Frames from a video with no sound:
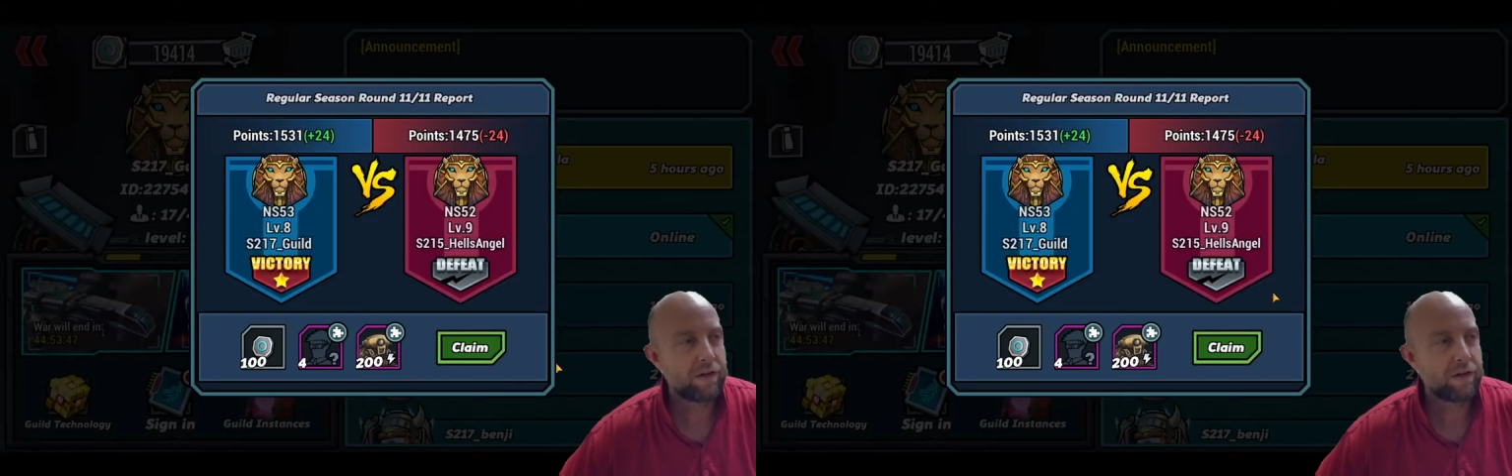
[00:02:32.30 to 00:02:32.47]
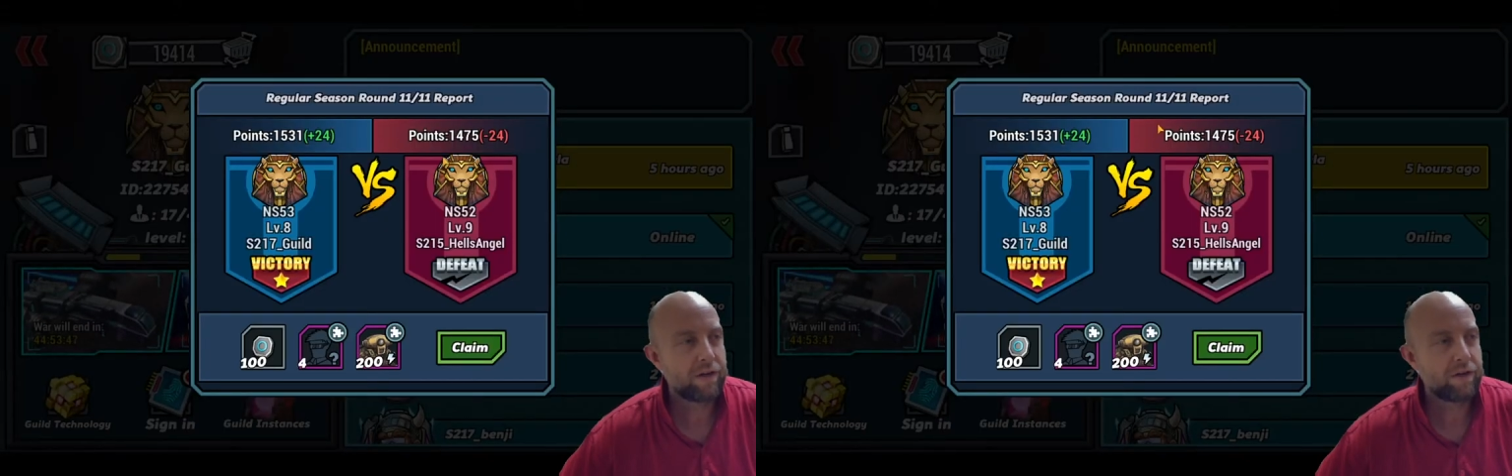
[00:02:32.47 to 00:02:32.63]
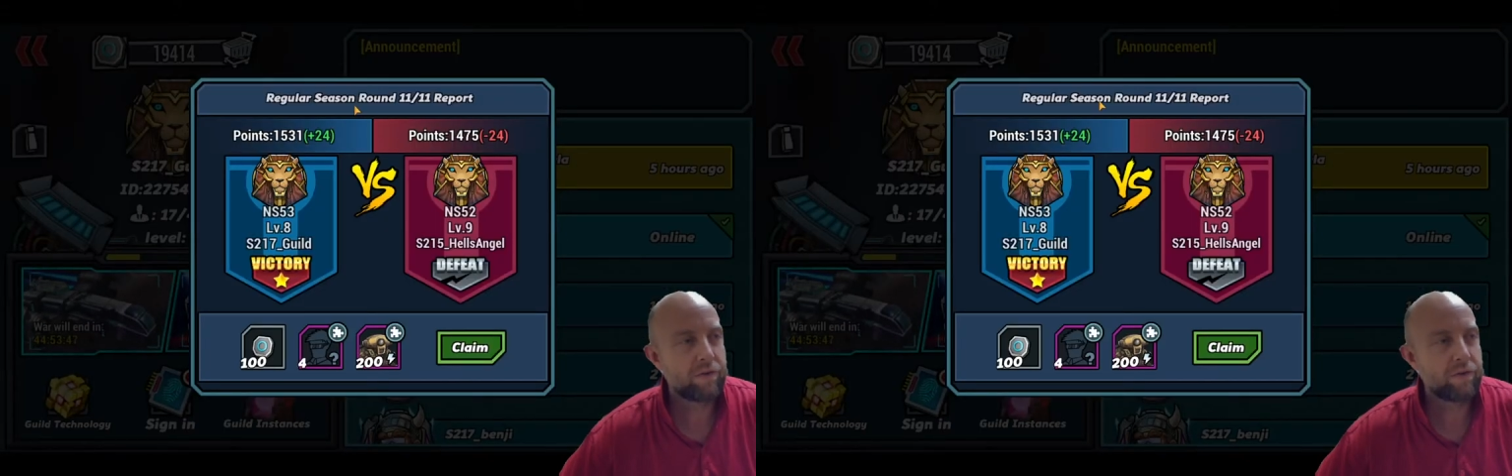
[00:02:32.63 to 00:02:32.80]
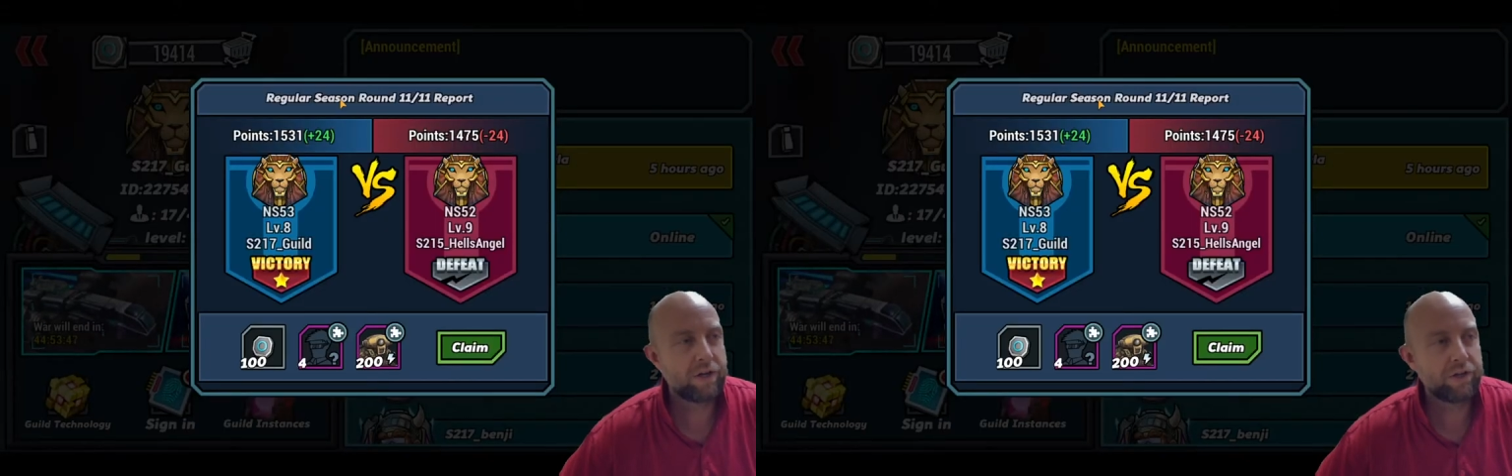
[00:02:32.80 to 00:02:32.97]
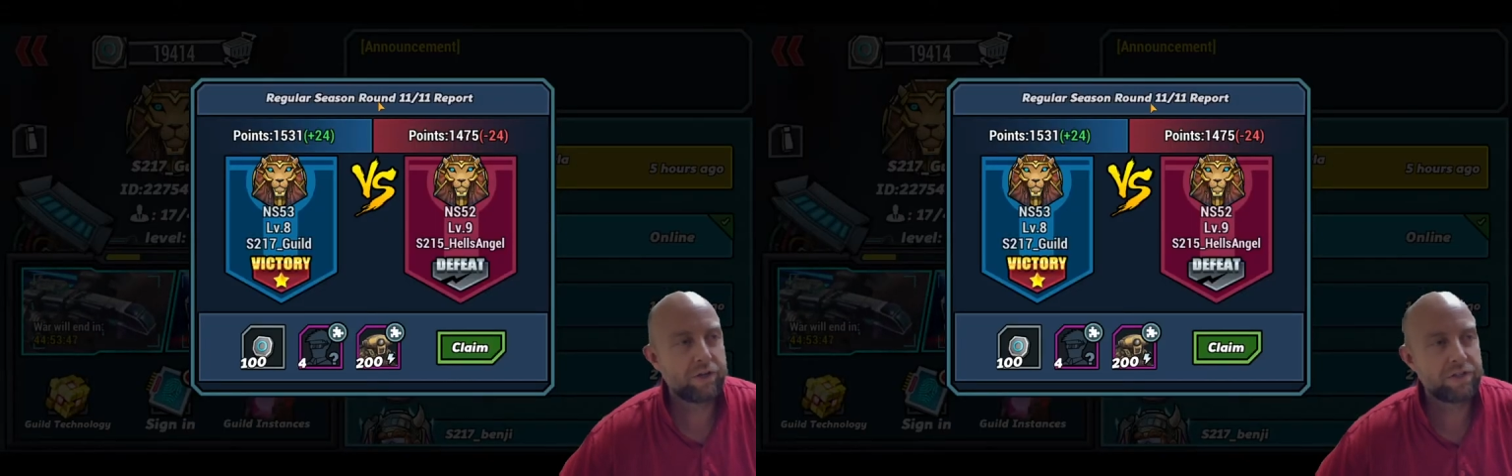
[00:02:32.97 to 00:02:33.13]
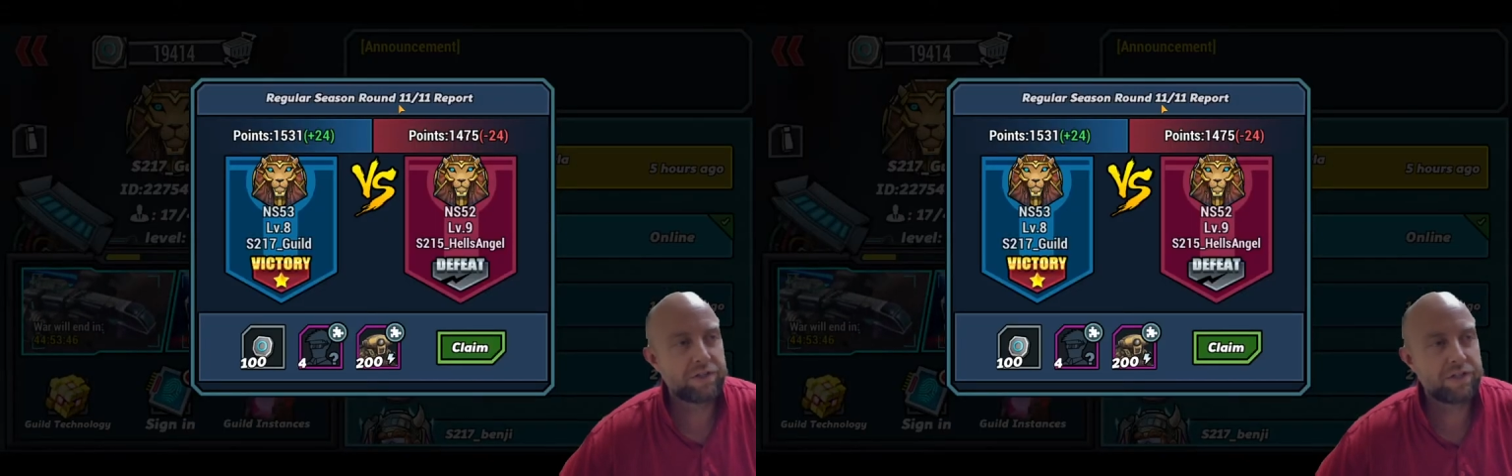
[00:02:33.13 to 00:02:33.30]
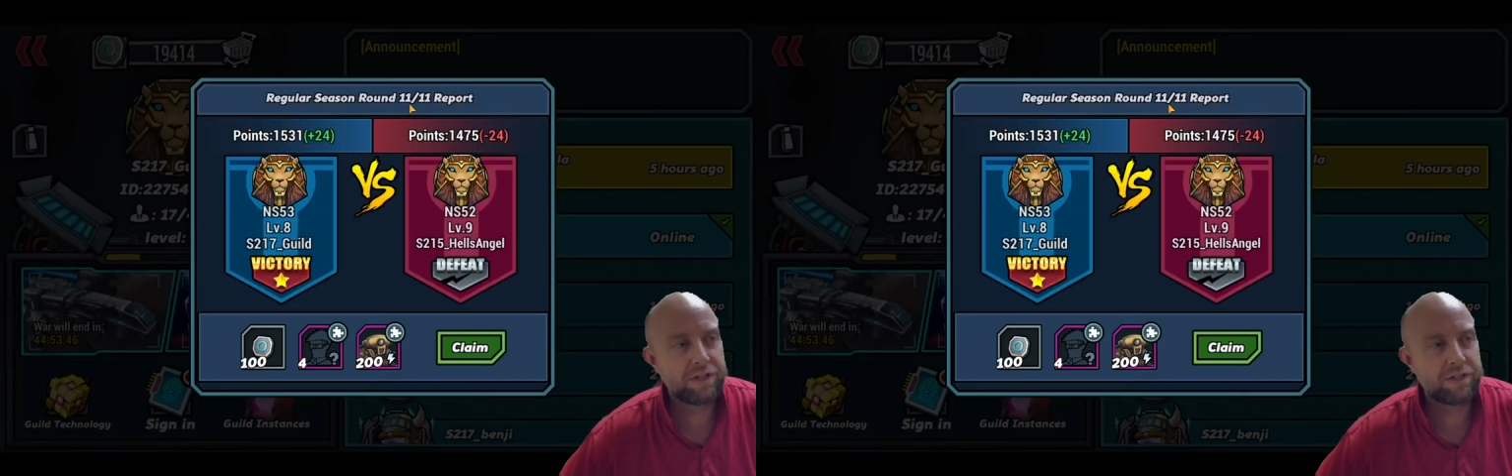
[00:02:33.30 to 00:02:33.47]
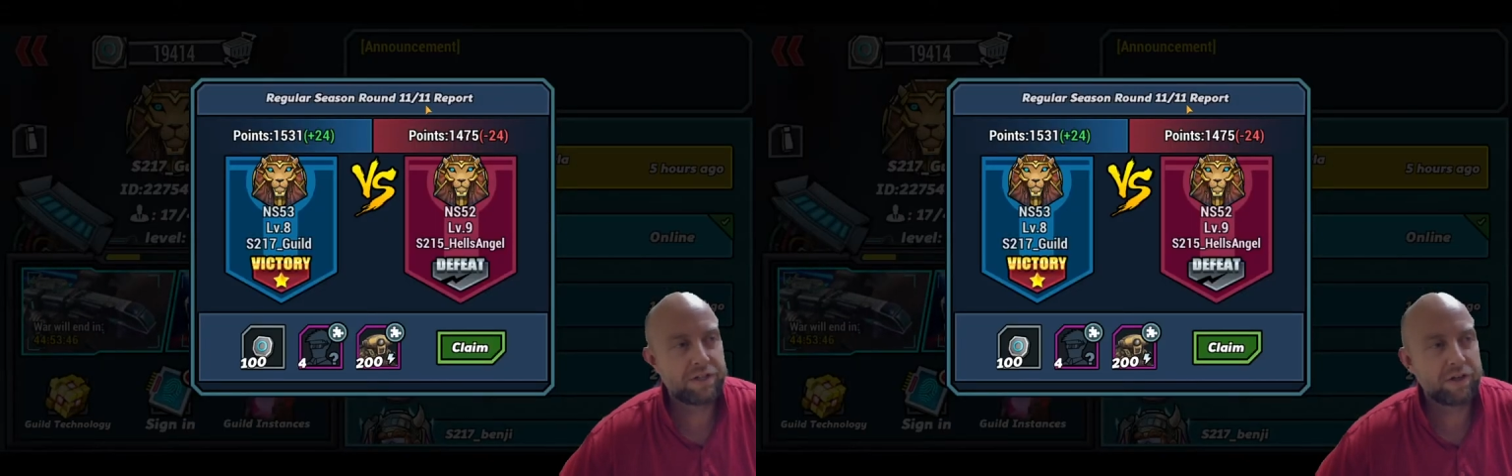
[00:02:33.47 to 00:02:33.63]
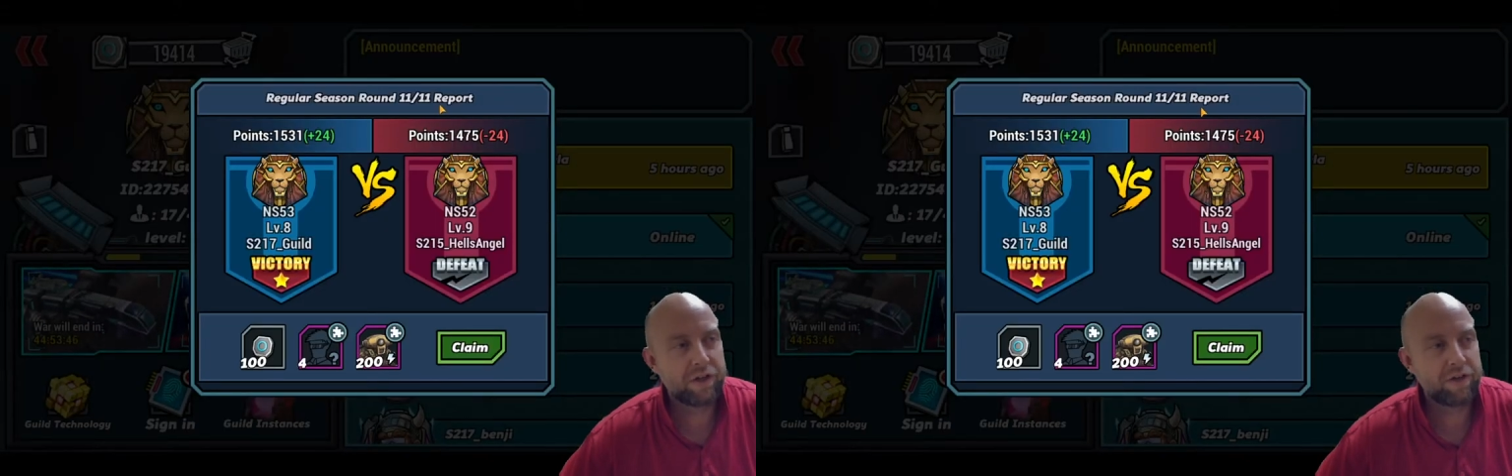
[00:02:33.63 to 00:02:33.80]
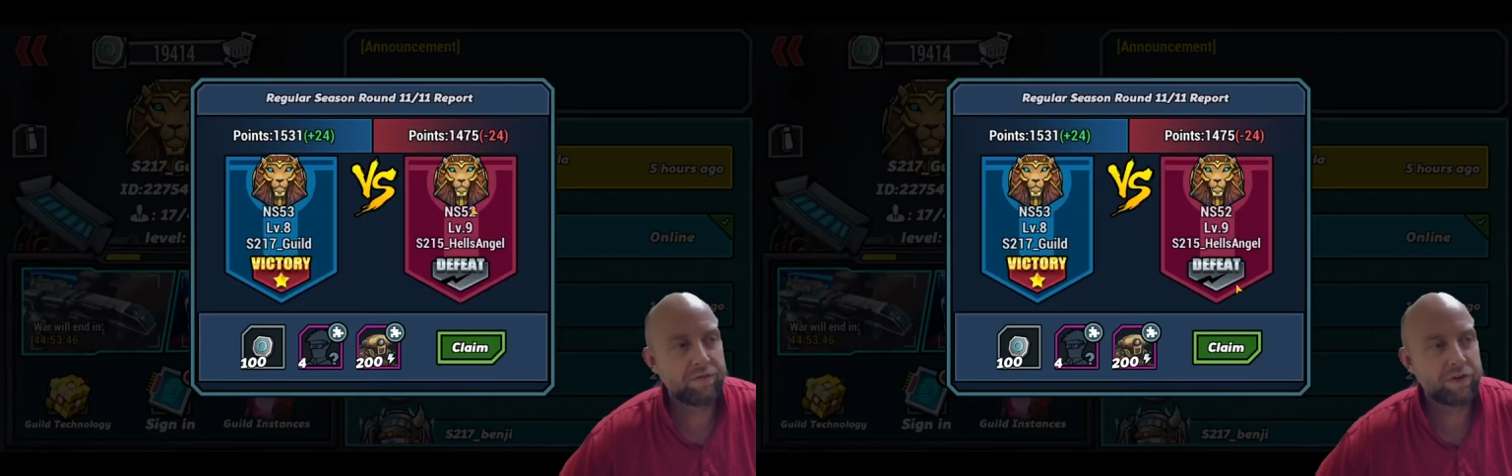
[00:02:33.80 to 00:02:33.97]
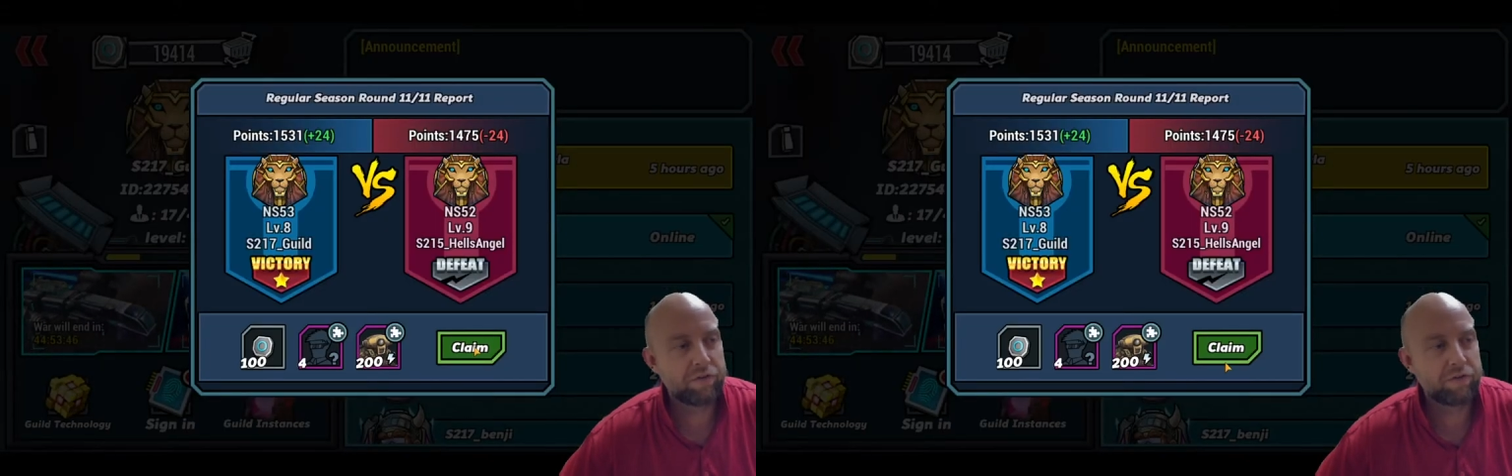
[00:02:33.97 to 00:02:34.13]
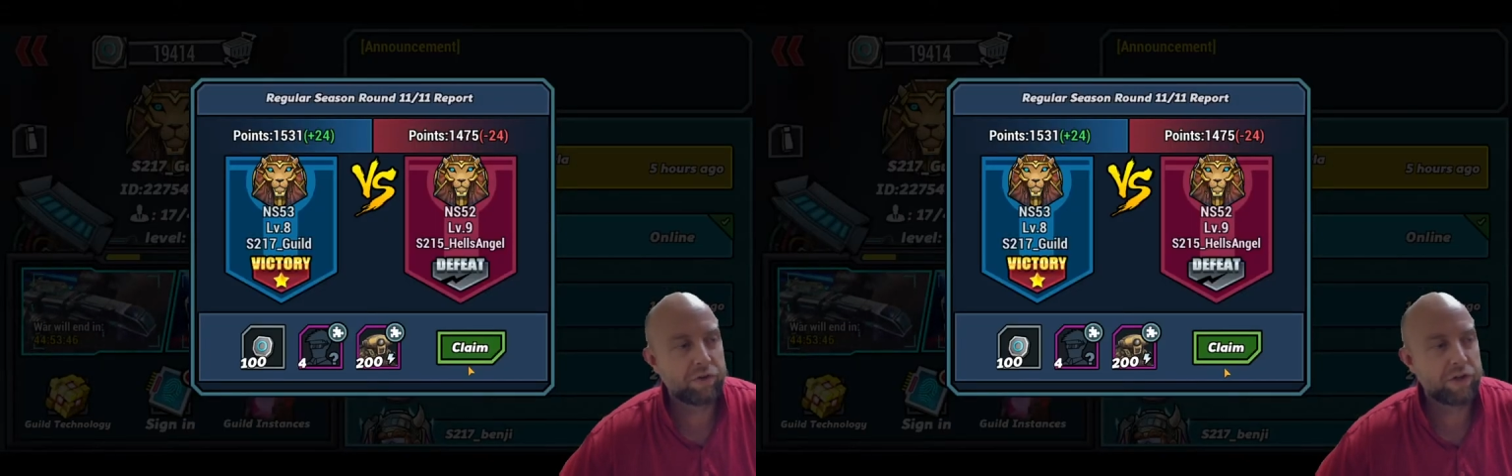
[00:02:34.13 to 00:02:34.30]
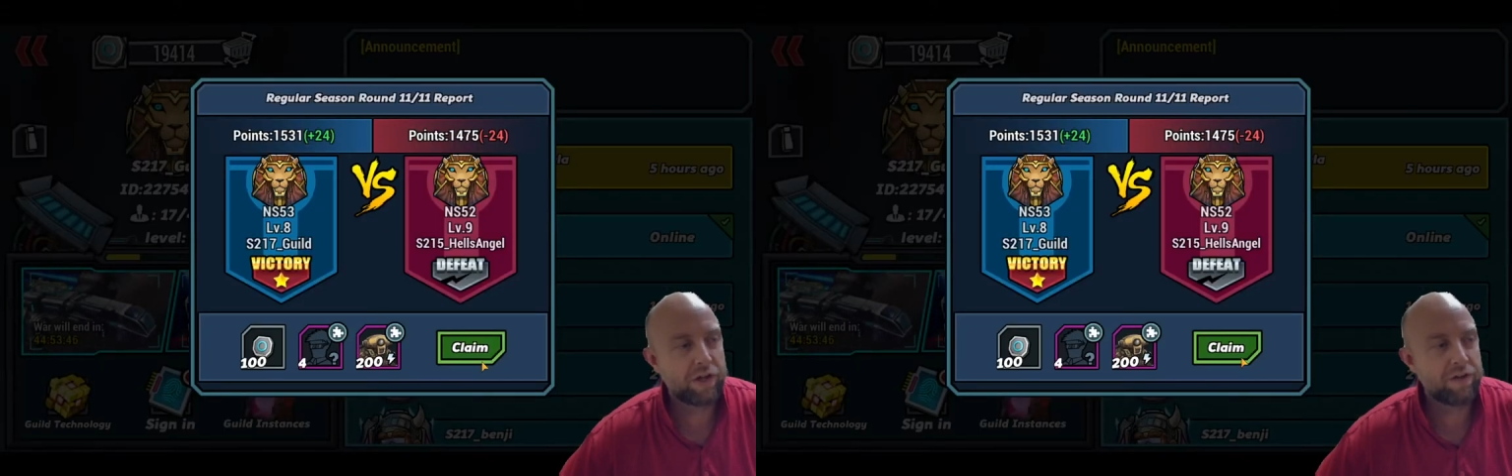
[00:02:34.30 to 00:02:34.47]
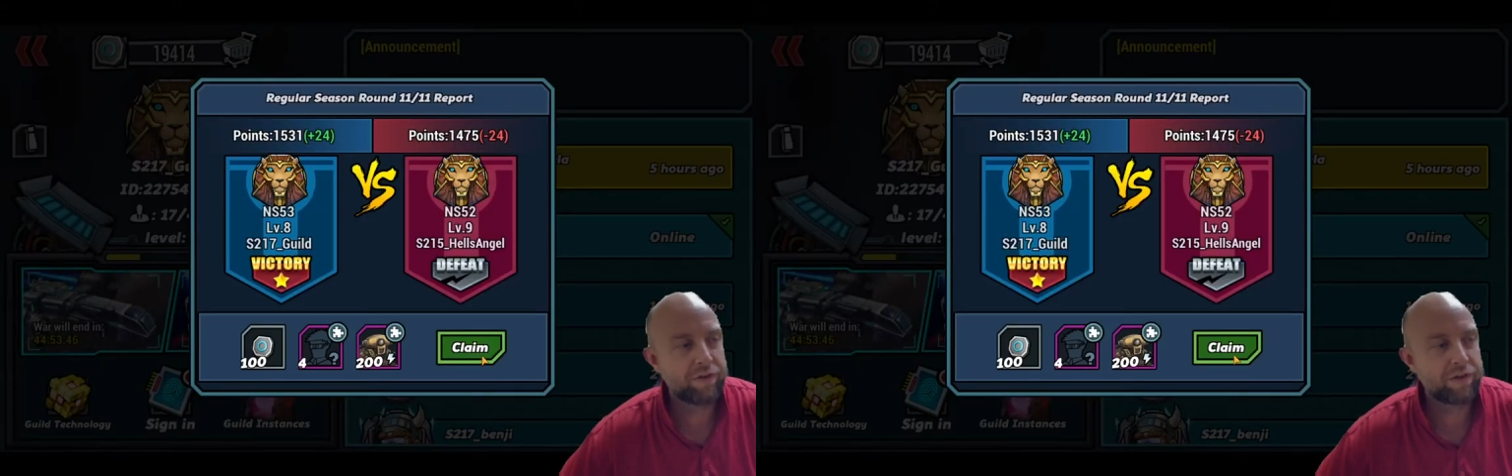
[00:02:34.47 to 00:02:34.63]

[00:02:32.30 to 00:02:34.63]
Regular season 11 of 11.